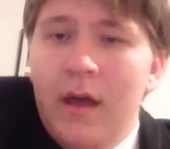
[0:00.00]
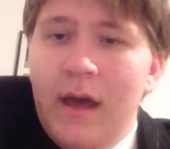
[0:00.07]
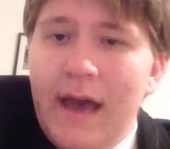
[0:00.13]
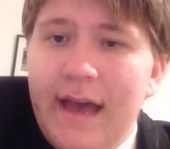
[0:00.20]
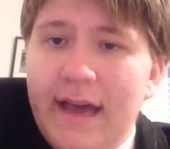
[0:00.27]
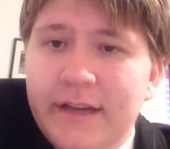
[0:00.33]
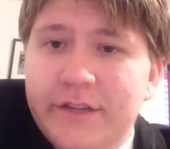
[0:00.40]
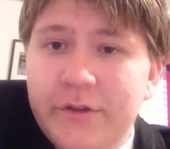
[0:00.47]

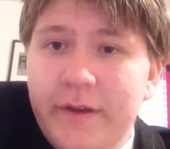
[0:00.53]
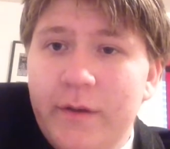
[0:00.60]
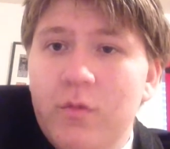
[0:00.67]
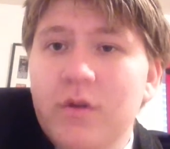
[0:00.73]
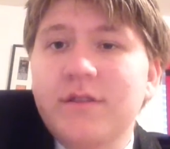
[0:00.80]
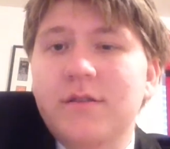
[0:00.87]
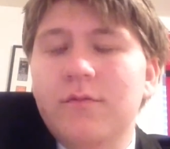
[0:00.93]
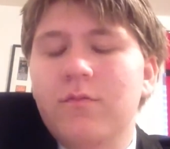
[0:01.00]
I actually
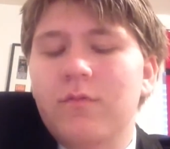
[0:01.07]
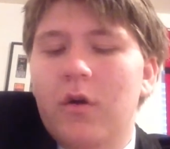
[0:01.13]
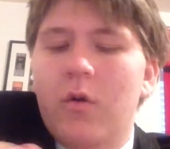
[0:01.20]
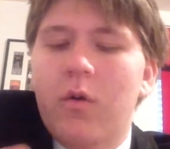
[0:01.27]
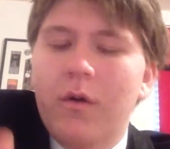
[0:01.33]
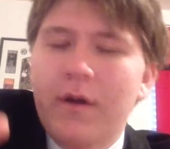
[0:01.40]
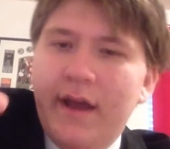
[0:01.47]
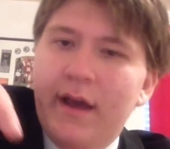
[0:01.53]
was
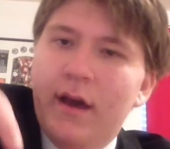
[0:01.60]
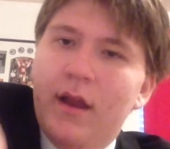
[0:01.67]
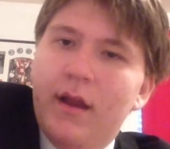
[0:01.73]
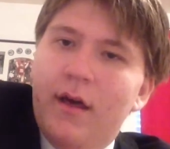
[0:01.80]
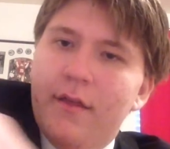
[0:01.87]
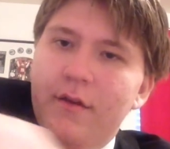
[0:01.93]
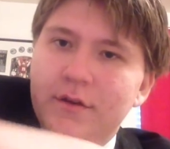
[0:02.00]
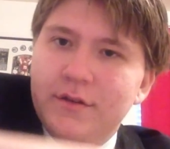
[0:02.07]
recording
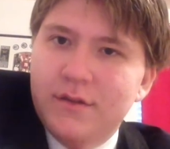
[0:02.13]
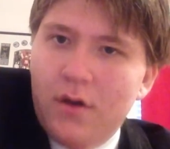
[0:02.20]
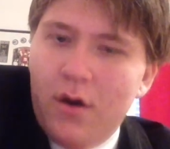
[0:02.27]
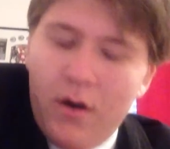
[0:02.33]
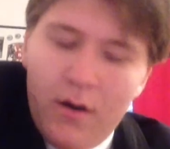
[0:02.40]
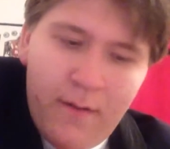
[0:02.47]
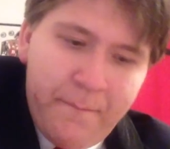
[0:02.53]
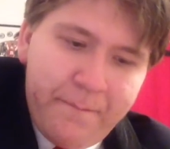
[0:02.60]
another
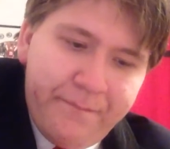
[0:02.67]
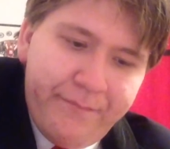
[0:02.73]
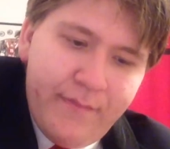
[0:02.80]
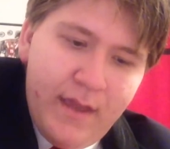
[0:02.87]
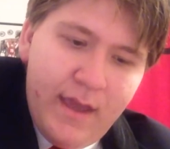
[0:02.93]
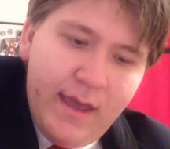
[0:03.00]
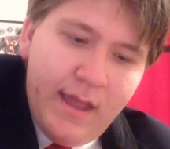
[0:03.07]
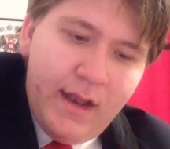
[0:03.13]
song
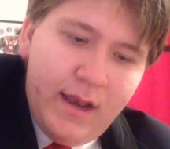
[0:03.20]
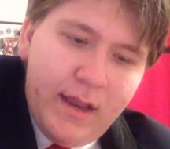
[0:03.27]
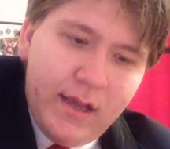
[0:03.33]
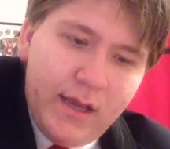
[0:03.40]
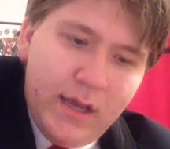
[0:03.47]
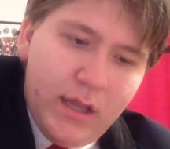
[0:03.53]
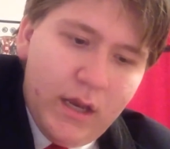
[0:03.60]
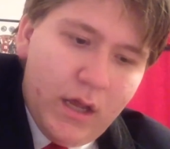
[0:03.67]
and
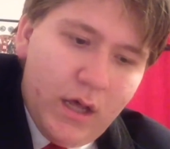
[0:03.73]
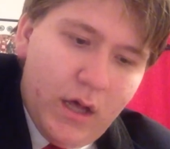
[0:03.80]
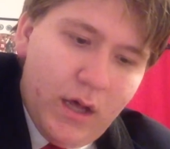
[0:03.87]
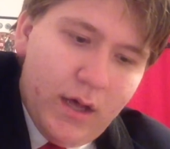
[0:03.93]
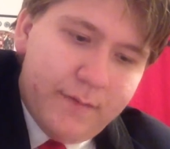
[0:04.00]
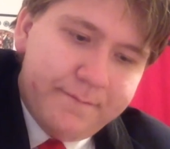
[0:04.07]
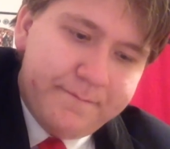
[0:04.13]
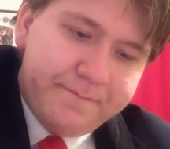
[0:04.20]
it
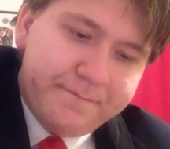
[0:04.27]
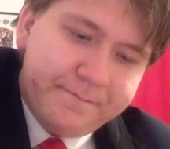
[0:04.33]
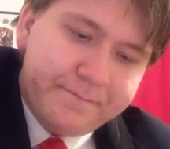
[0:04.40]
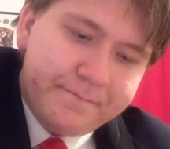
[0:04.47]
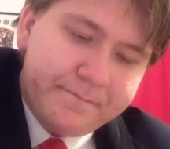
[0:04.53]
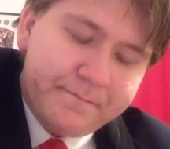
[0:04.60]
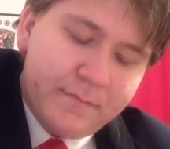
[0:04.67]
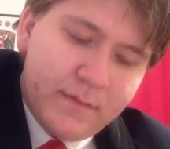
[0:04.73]
uh,
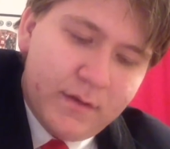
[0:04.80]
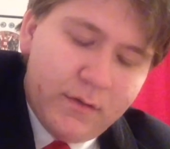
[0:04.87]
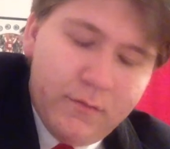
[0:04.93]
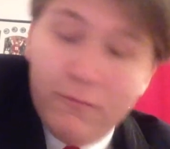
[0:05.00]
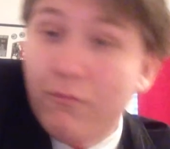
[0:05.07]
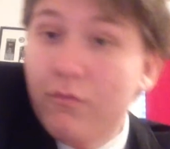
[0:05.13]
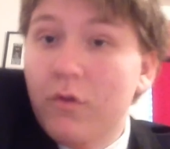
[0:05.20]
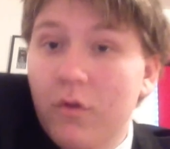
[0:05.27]

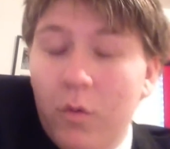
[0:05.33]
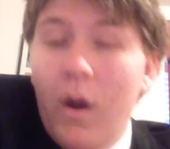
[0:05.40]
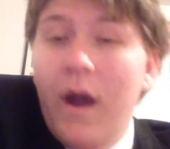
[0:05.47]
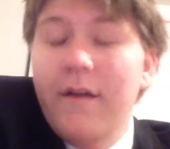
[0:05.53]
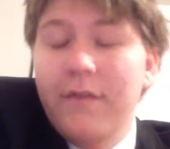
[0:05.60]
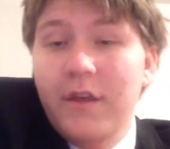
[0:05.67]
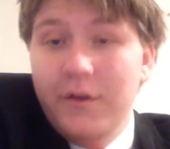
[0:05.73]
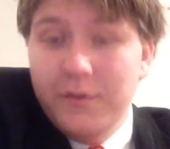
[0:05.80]

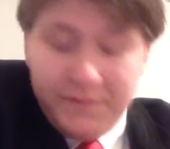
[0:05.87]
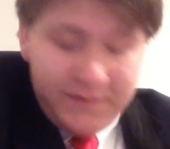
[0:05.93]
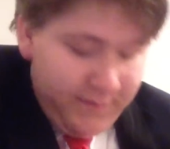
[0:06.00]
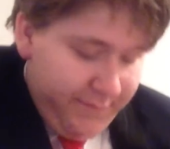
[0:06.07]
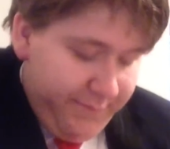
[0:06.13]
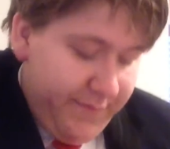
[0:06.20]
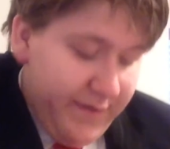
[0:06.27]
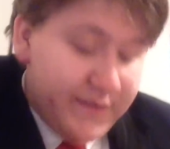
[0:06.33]
required the use
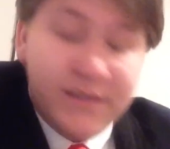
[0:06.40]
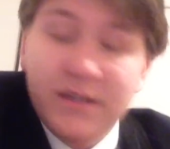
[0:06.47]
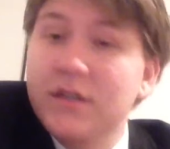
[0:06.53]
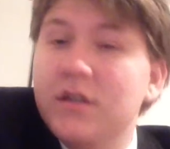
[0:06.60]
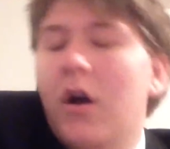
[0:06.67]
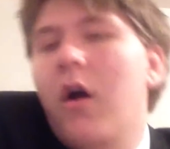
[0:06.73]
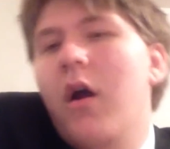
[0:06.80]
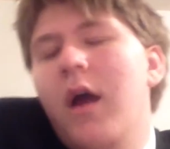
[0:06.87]
of this
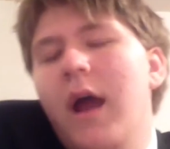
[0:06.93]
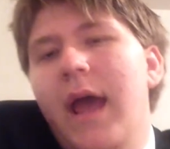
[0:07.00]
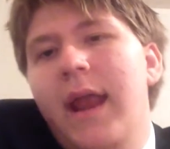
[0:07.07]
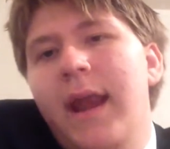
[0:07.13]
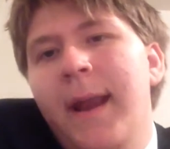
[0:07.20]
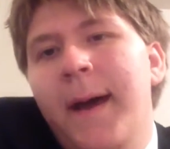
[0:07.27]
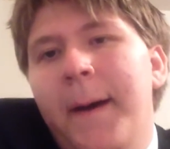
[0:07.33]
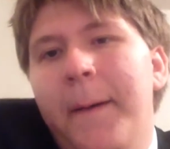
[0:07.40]
guitar
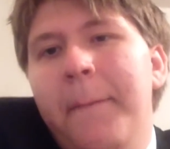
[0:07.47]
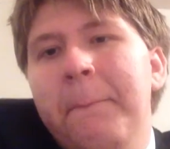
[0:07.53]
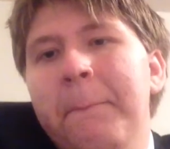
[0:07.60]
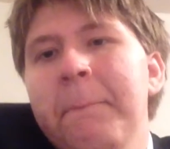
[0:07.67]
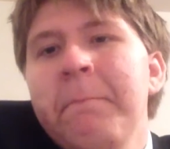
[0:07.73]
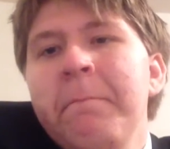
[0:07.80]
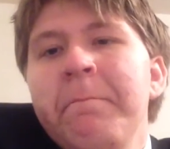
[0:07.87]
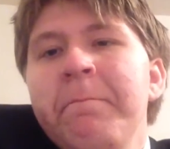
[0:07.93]
and um,
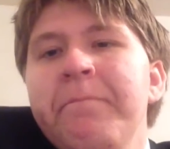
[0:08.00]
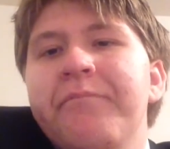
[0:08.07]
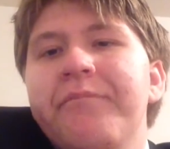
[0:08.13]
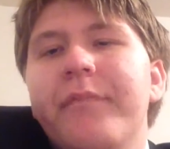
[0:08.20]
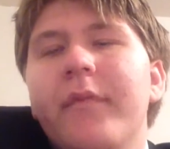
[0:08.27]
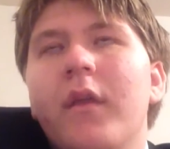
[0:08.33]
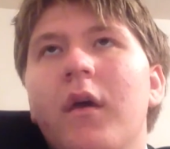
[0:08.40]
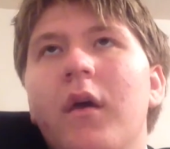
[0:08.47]

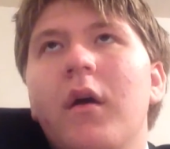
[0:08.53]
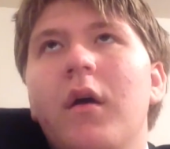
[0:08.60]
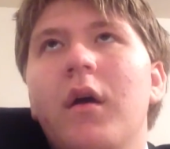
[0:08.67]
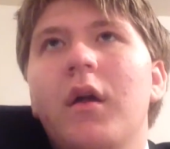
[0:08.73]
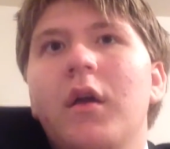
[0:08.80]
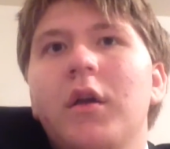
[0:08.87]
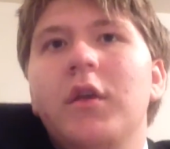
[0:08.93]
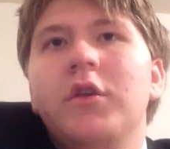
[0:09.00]

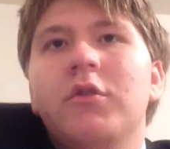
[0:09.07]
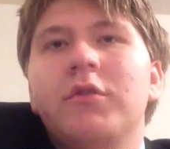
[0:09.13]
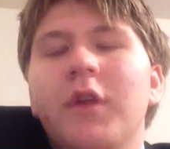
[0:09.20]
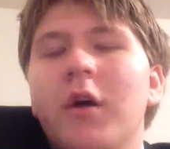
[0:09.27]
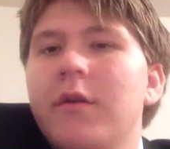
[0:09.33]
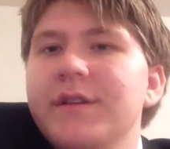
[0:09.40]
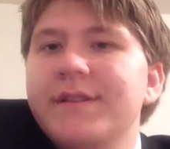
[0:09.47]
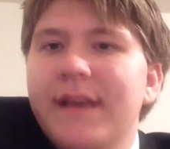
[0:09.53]
you'll
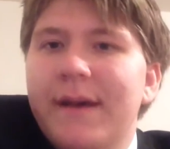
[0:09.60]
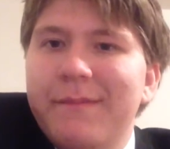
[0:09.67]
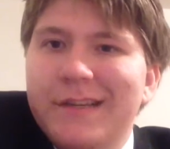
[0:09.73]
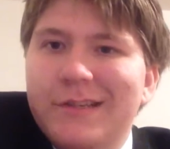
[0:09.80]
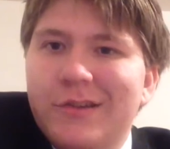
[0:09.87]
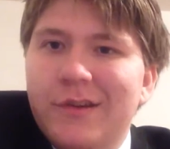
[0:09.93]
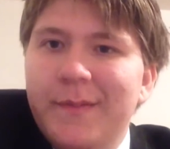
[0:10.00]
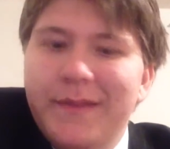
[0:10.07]
notice I'm
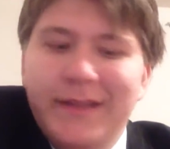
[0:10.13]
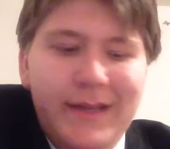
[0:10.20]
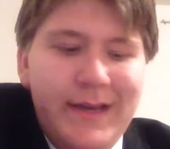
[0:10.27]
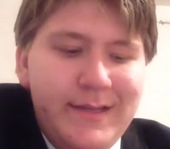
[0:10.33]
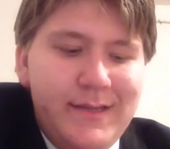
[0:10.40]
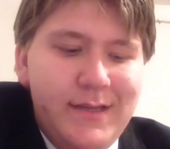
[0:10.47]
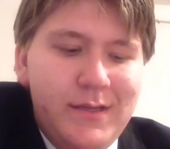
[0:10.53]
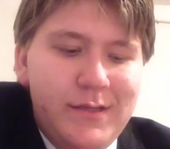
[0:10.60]
extremely
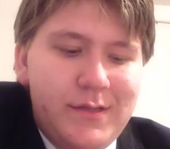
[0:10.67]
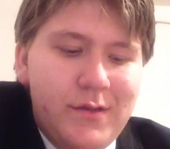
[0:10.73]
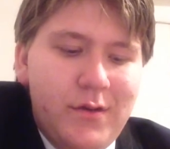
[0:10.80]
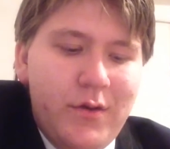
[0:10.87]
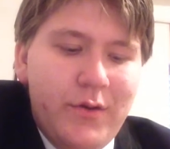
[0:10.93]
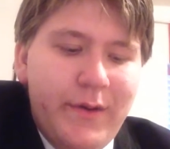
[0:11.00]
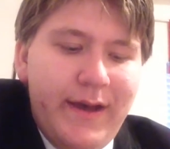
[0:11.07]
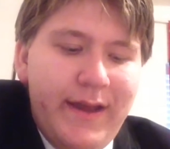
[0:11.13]
lazy
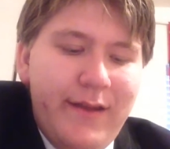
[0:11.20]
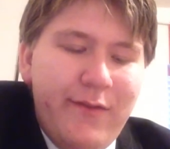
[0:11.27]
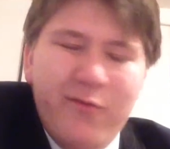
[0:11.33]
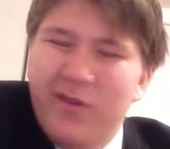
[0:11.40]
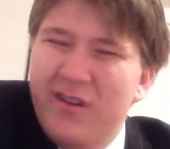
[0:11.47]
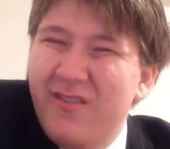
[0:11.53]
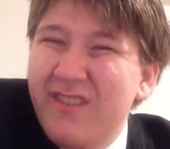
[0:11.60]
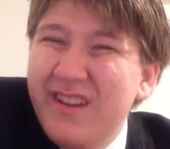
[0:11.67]
so I didn't
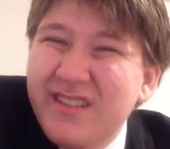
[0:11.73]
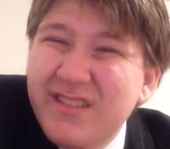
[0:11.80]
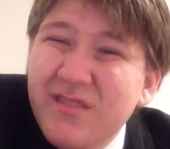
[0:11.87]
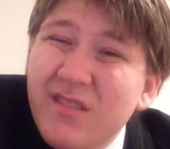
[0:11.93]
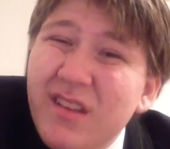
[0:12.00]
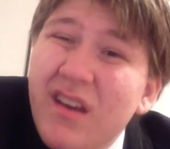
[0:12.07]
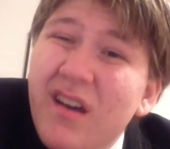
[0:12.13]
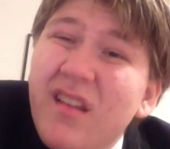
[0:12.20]
want to
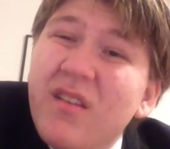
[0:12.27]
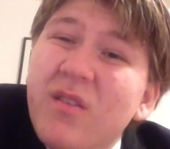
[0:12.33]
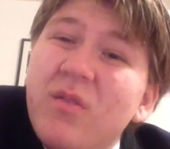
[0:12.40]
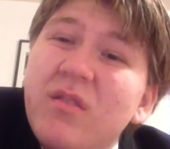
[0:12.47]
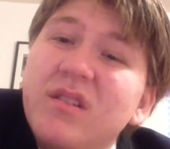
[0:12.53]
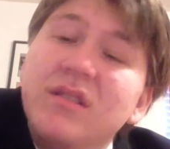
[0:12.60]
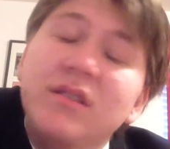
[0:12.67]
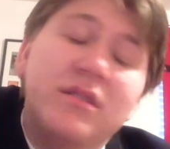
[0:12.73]
retune the other
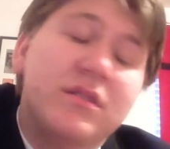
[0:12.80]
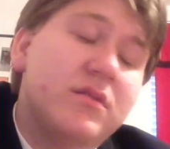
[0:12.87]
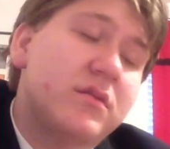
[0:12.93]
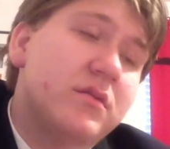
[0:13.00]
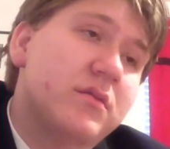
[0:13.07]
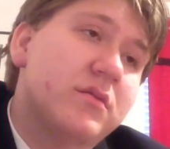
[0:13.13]
one and